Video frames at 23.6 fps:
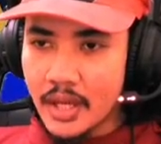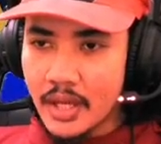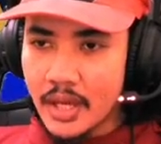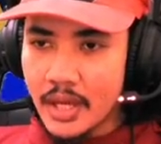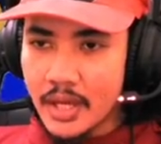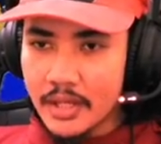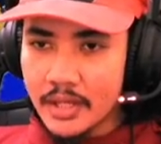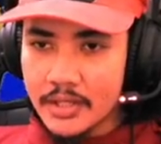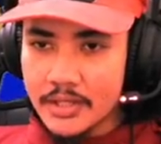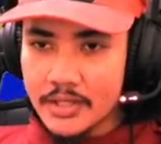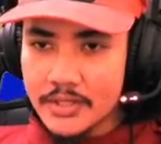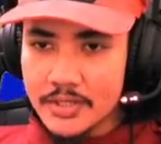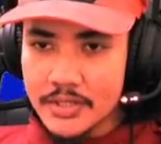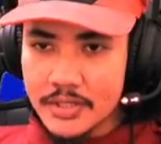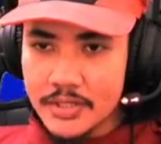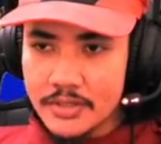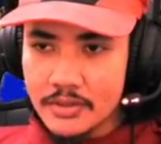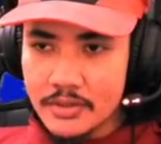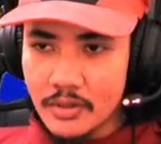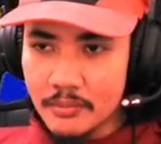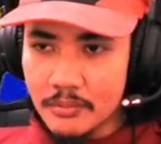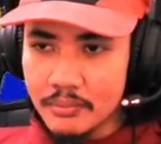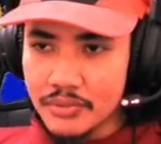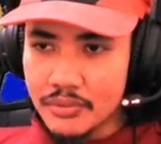I guess this
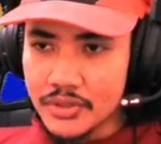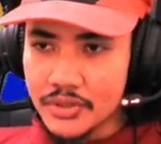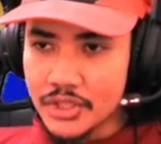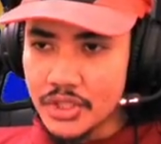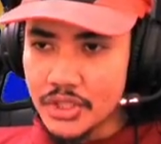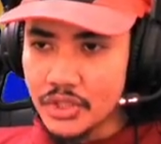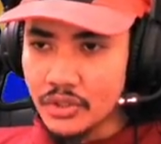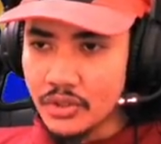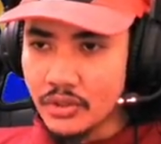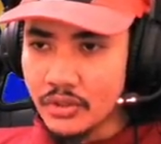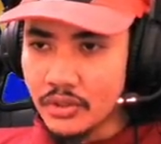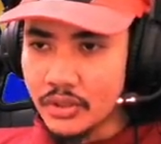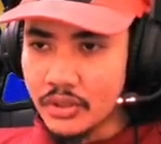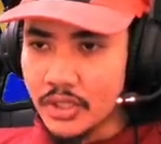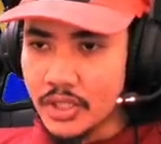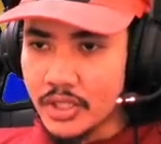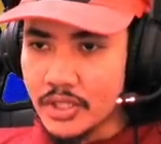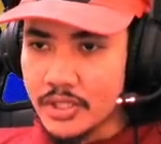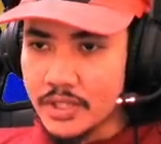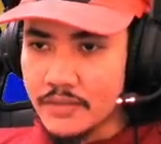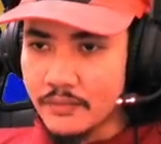composition is